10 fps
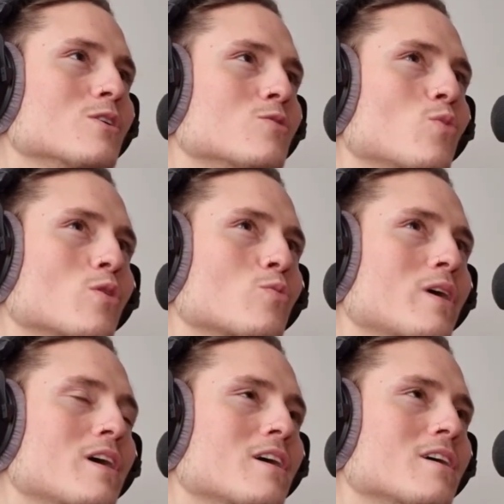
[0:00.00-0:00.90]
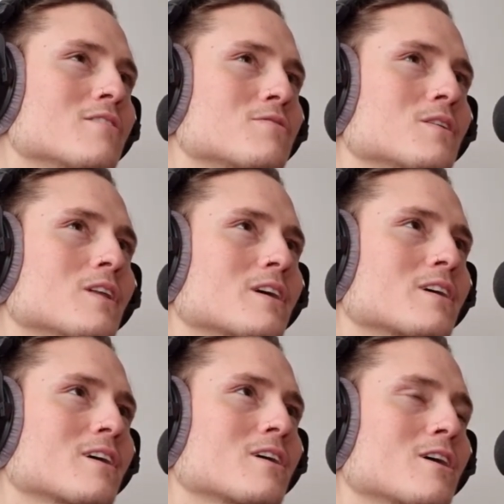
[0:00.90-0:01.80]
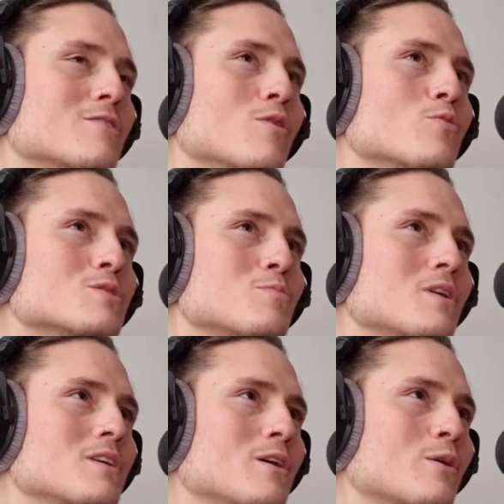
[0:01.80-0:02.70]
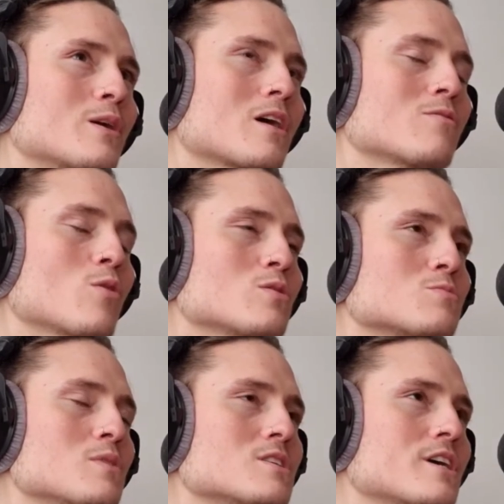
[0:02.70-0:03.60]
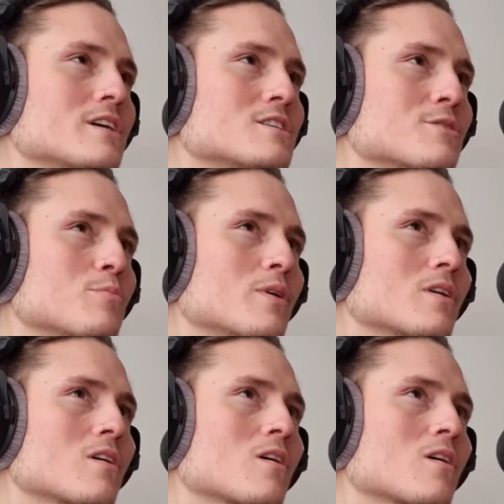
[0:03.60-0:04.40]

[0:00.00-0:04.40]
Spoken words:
in one way I feel like I've always been here and I've always been changing. But